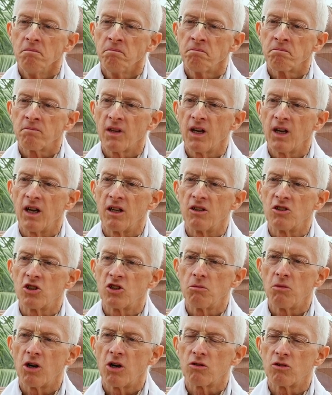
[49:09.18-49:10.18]
And
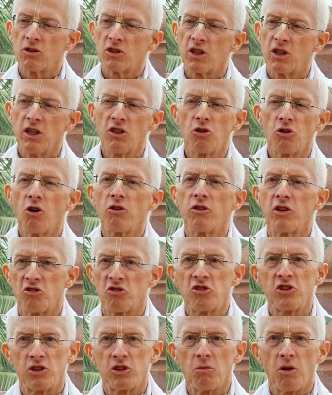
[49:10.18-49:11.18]
Tamal Krishna, he told this to
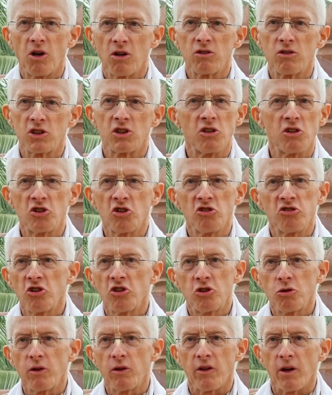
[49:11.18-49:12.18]
Tamal Krishna, just the
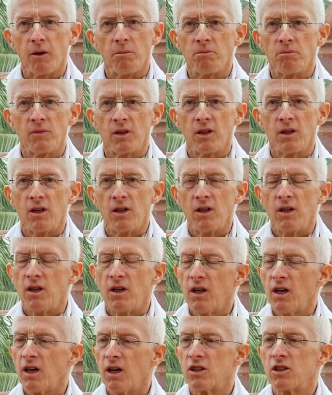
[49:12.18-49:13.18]
two of them.
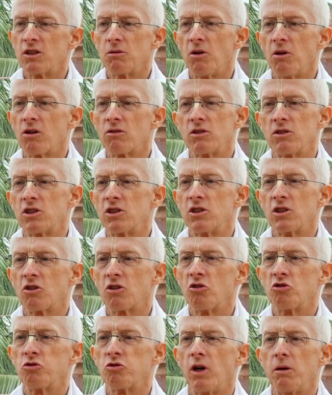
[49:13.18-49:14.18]
And Tamal Krishna
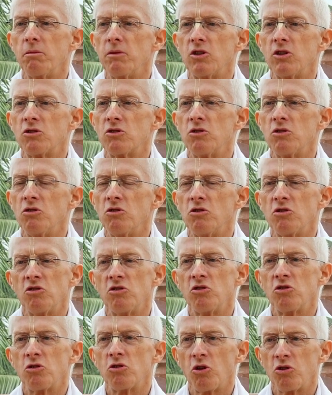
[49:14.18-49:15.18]
Goswami
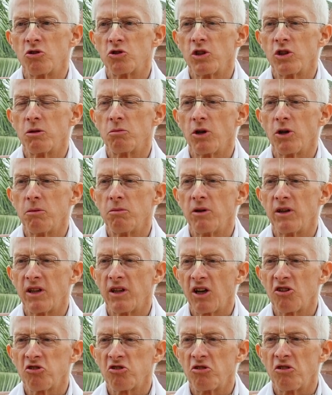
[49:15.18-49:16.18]
told Srila
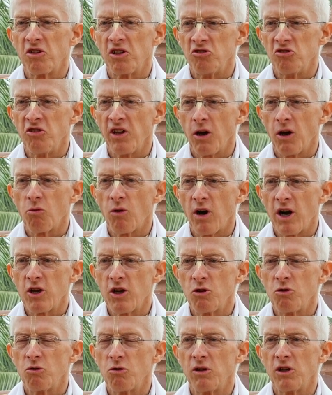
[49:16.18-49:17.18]
Prabhupada, isn't that why
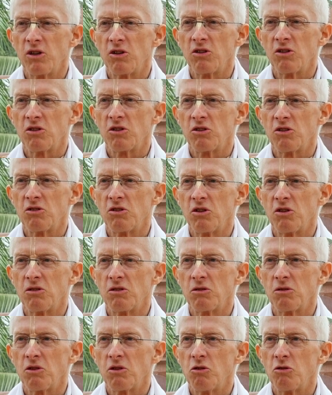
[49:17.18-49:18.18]
you
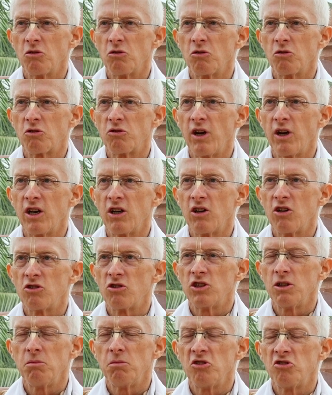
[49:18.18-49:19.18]
created your
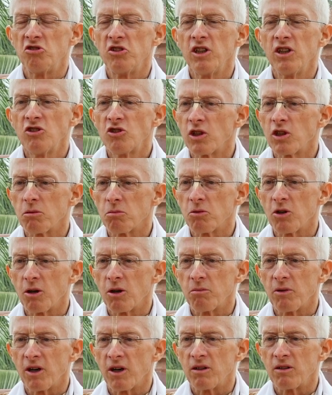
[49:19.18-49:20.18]
GBC, Srila
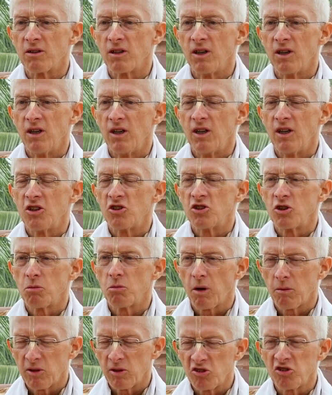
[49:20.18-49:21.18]
Prabhupada? Srila
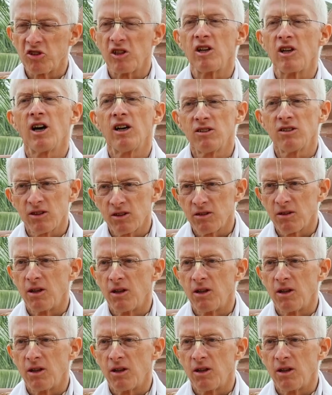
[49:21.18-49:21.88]
Prabhupada said, yes.